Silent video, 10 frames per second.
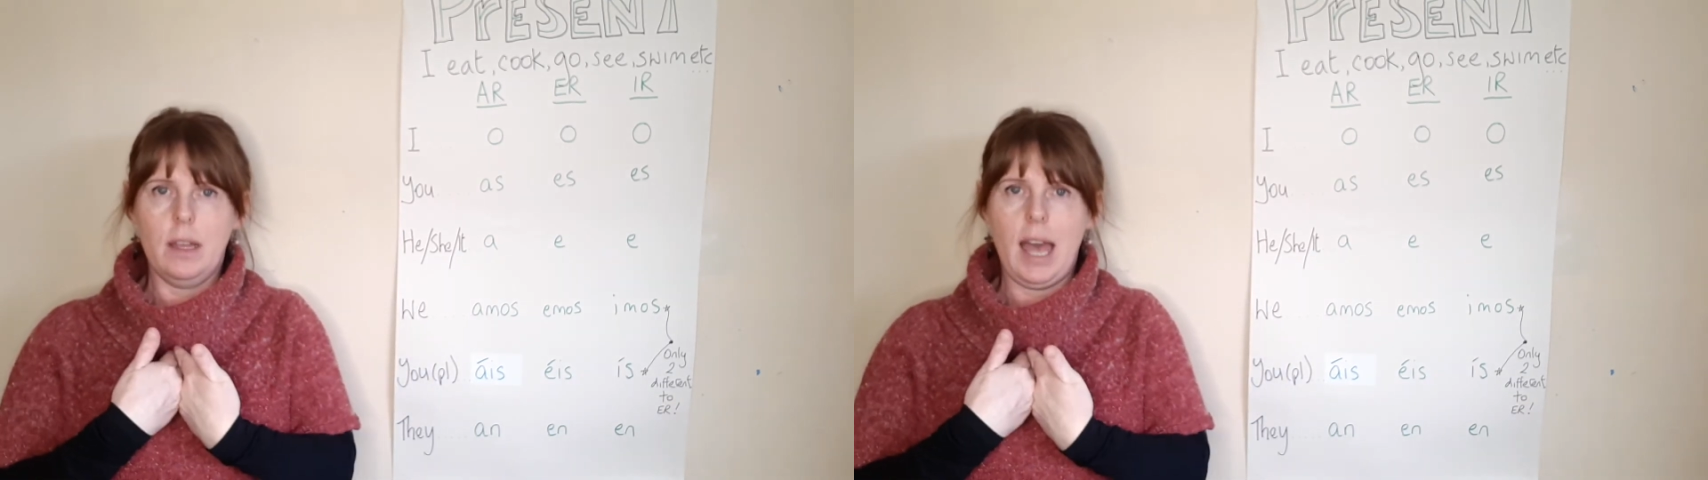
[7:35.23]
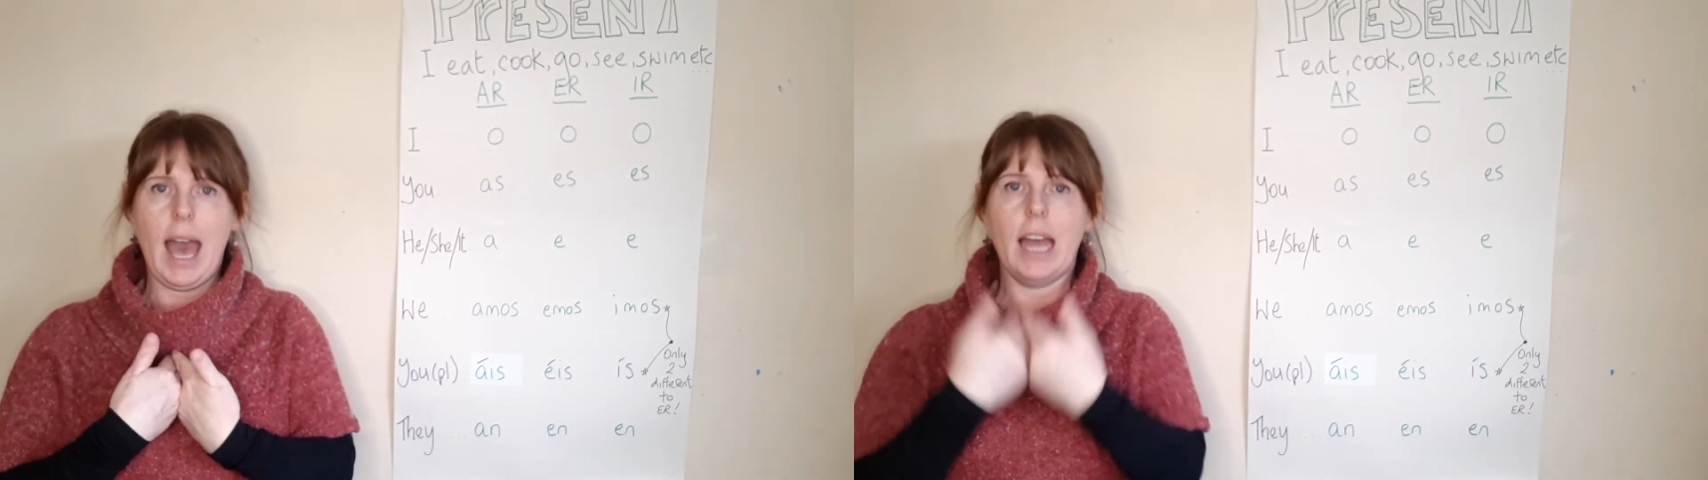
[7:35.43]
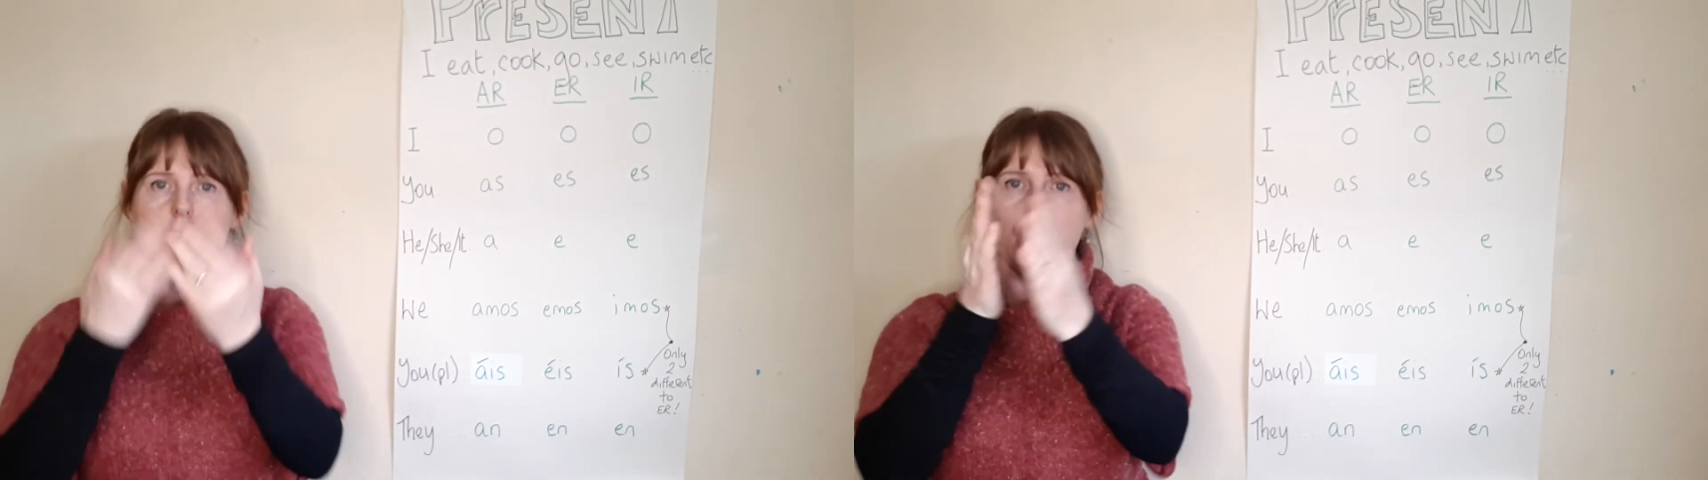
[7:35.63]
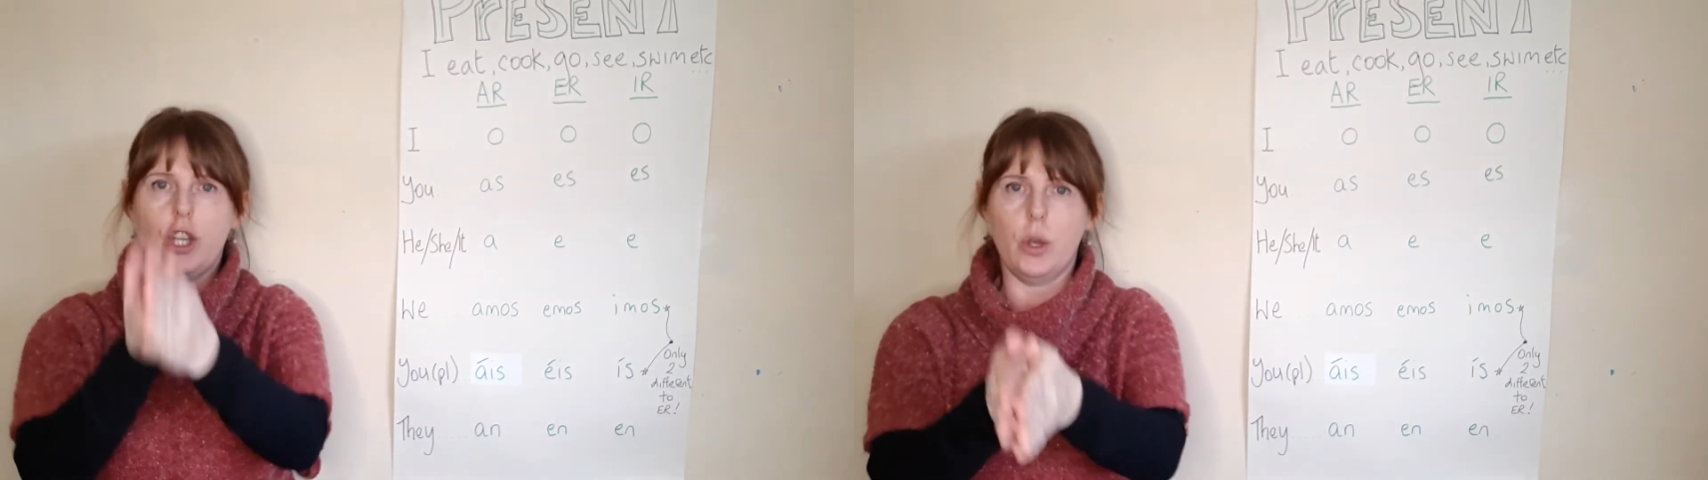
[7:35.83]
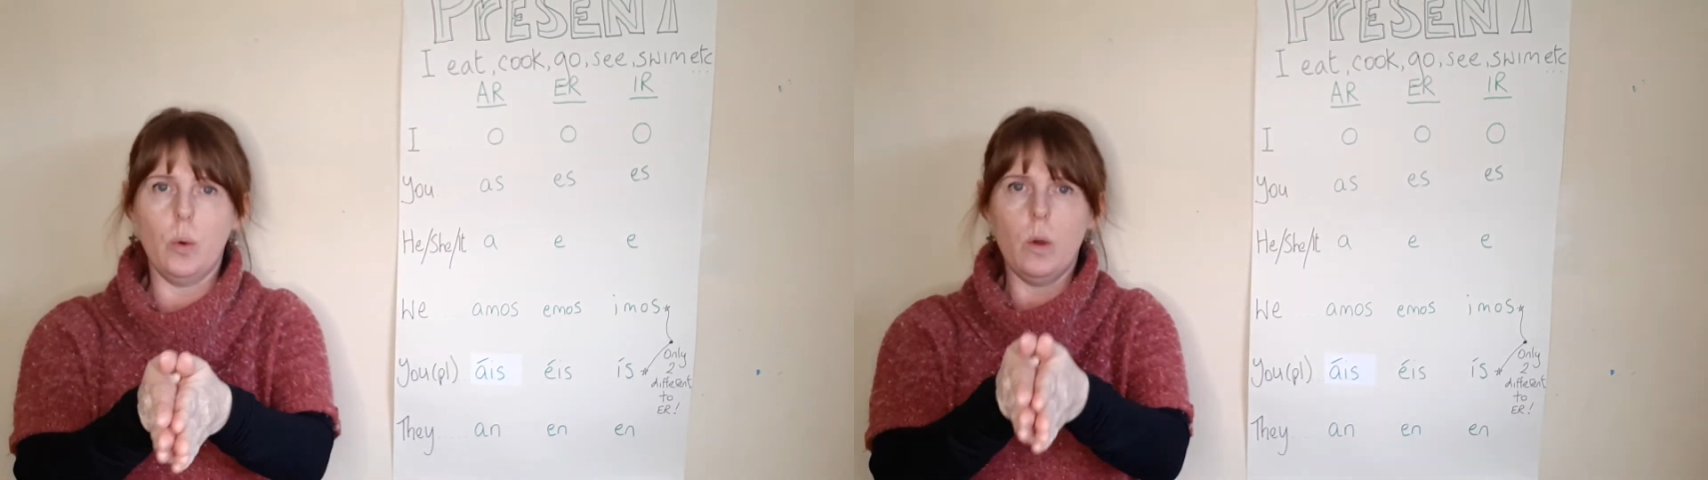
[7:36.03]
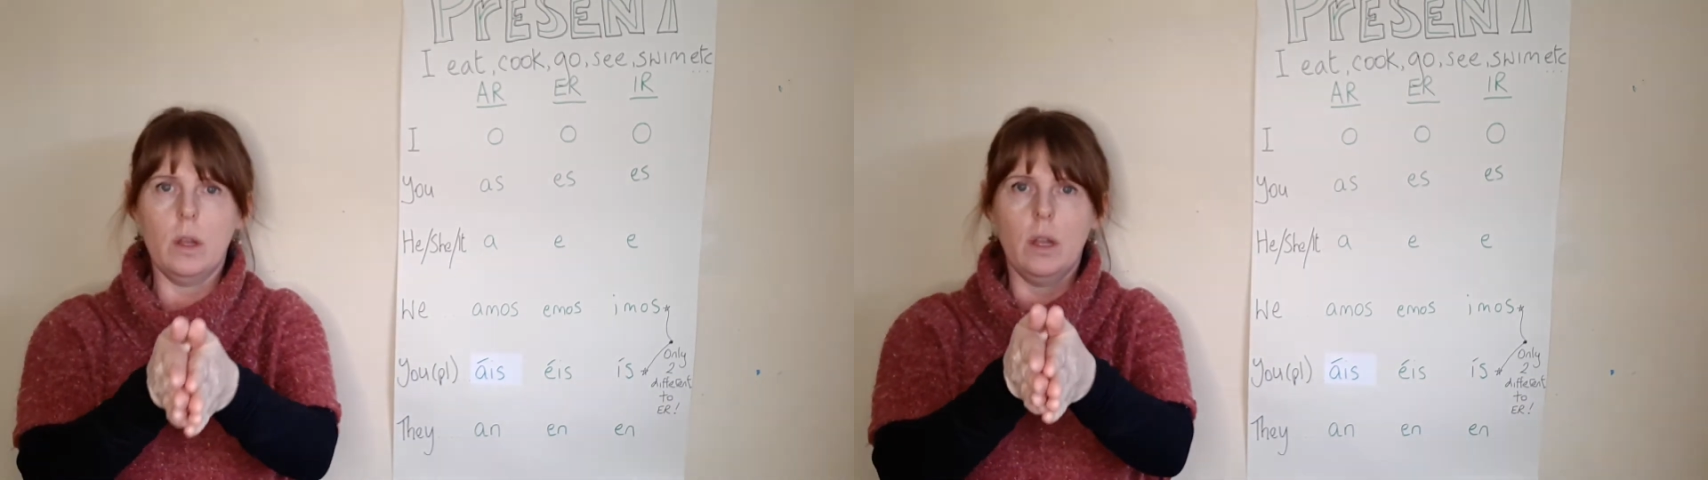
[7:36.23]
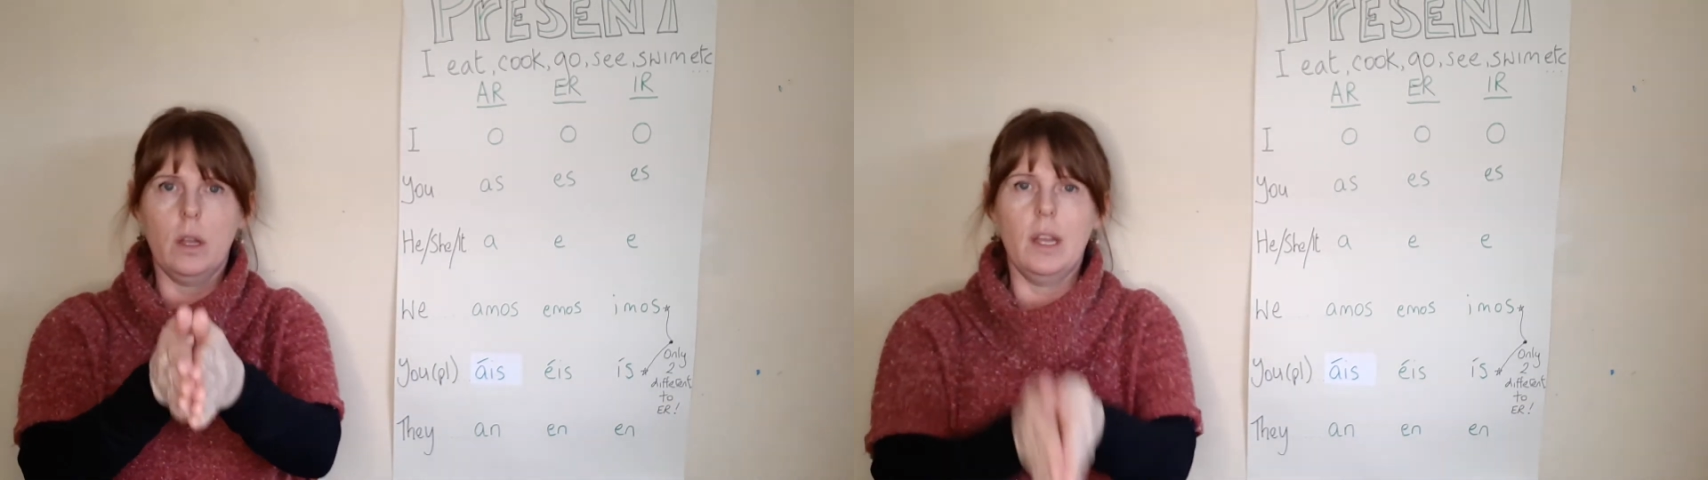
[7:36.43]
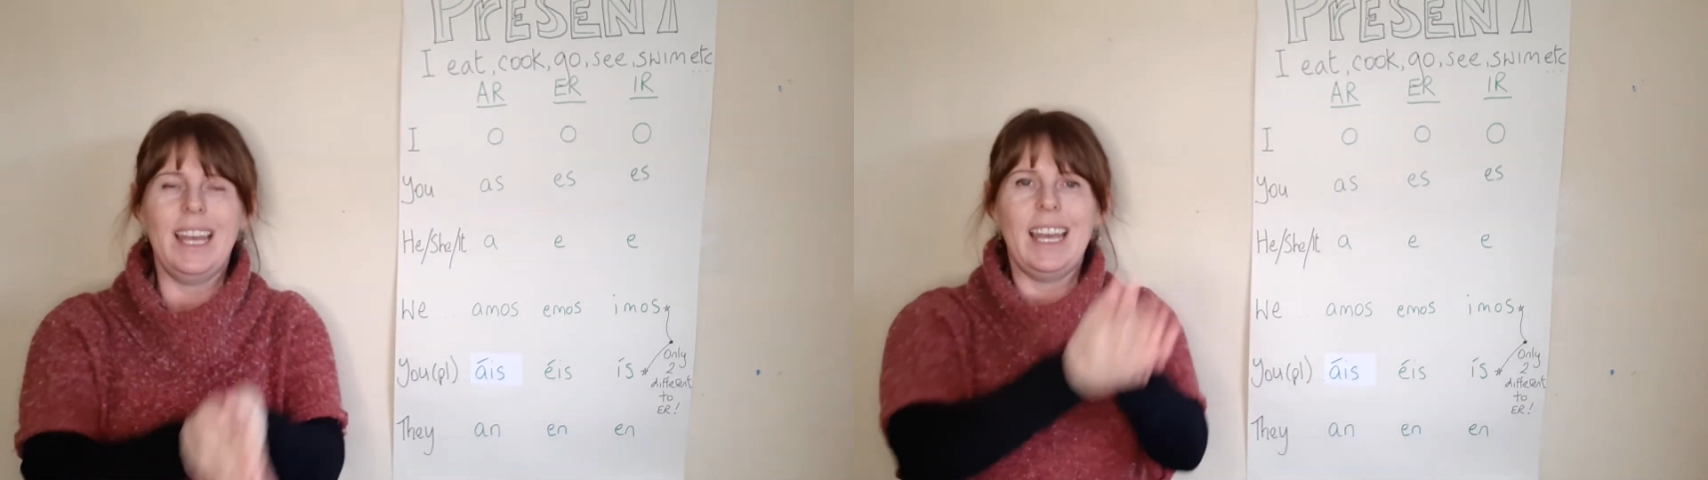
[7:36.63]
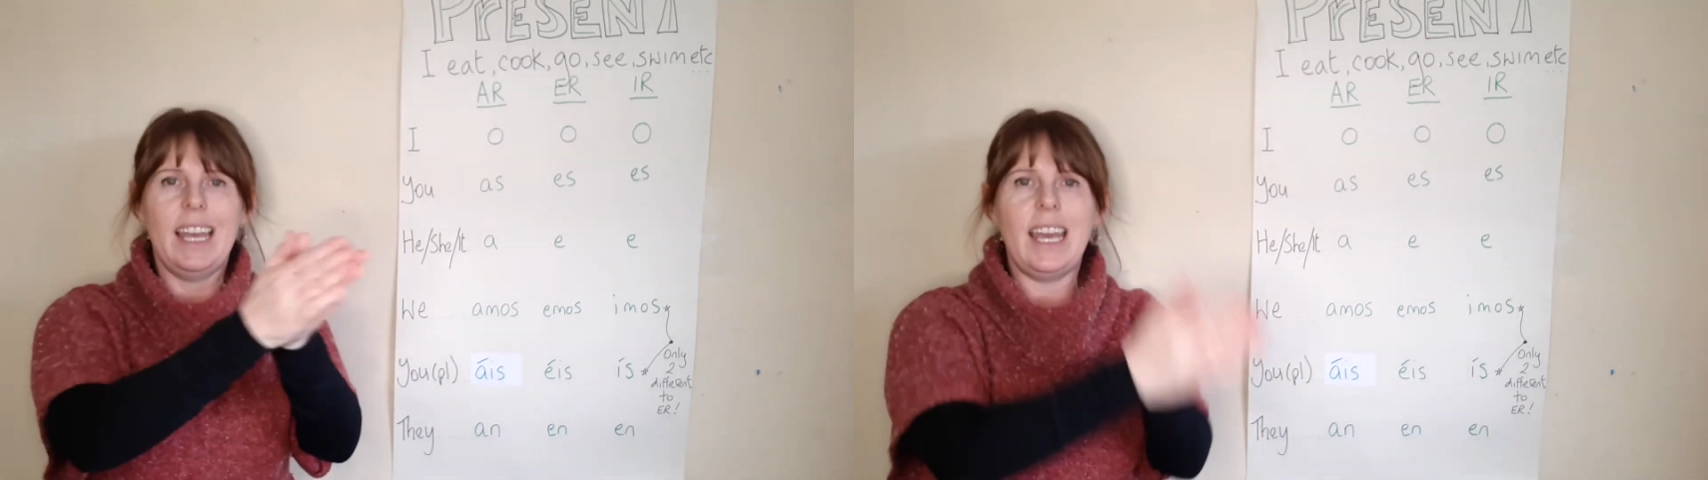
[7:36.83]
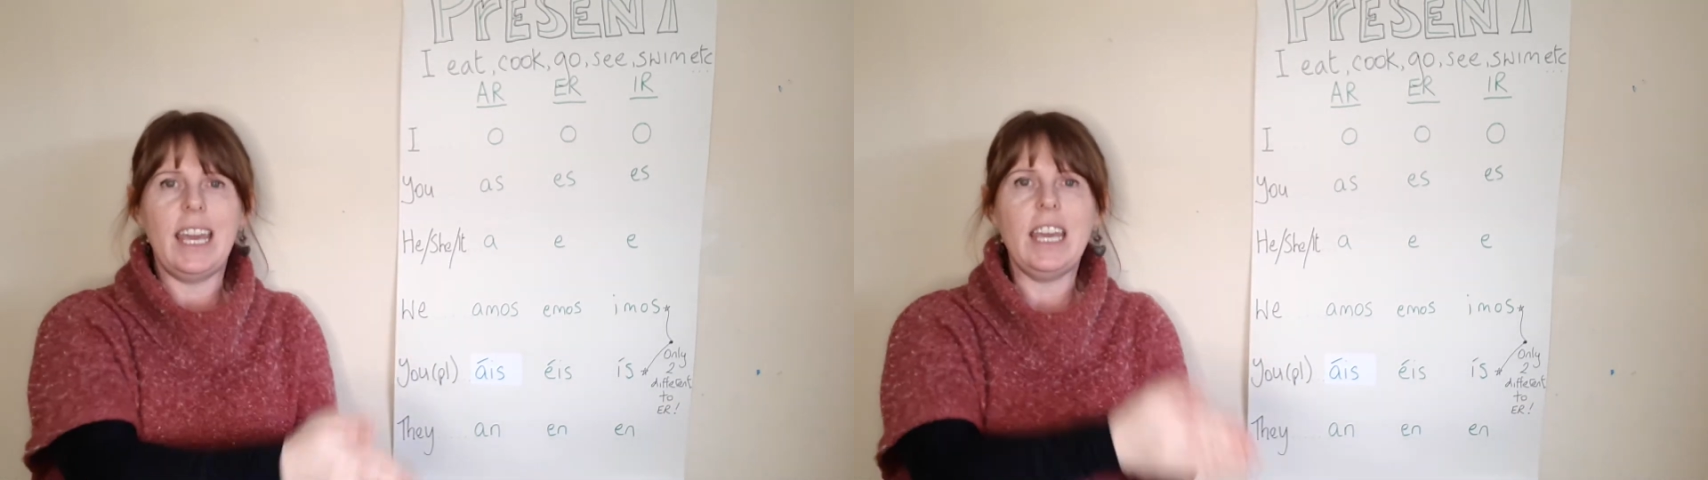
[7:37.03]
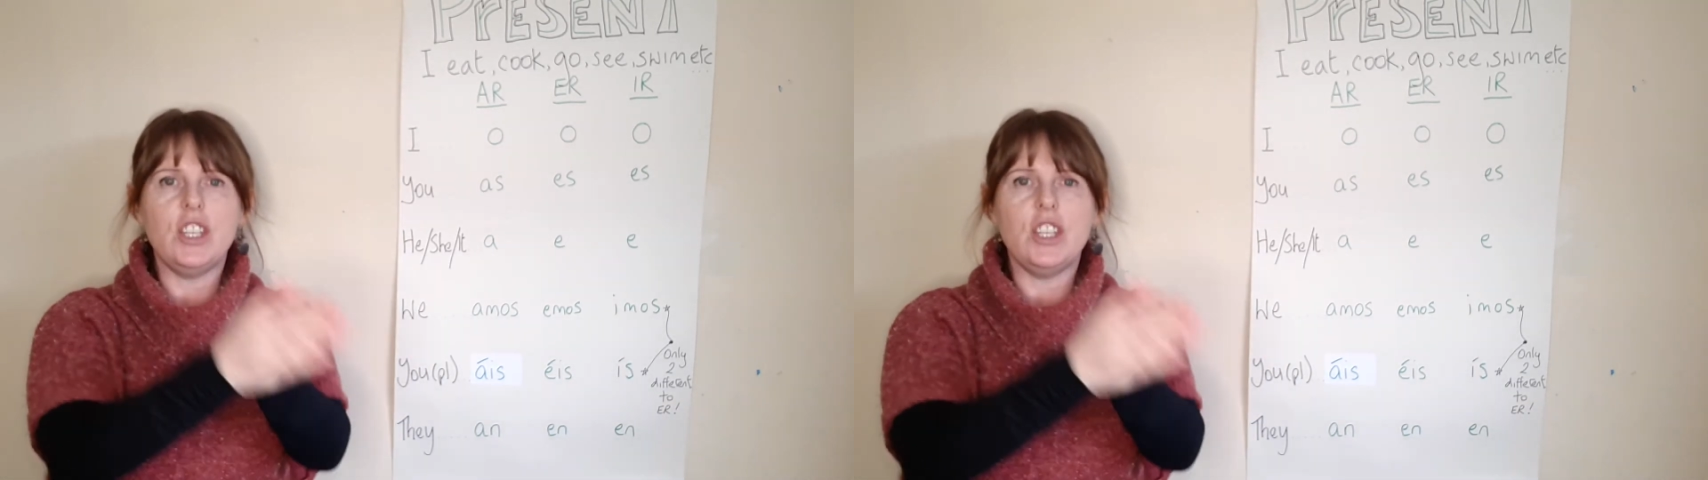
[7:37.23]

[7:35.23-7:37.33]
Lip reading: and you, he,